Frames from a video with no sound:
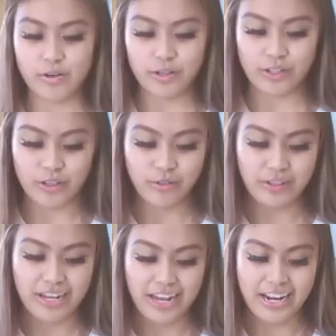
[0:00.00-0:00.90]
going along
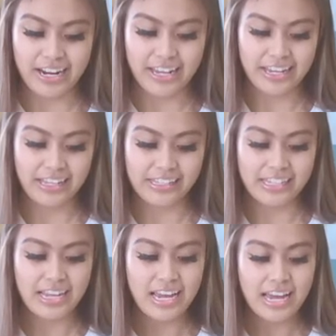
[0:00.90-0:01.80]
with that, is
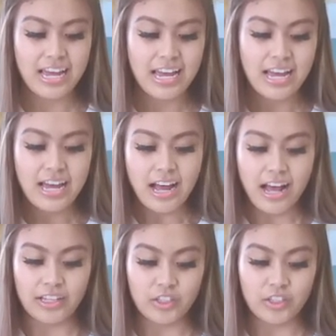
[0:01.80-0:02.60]
I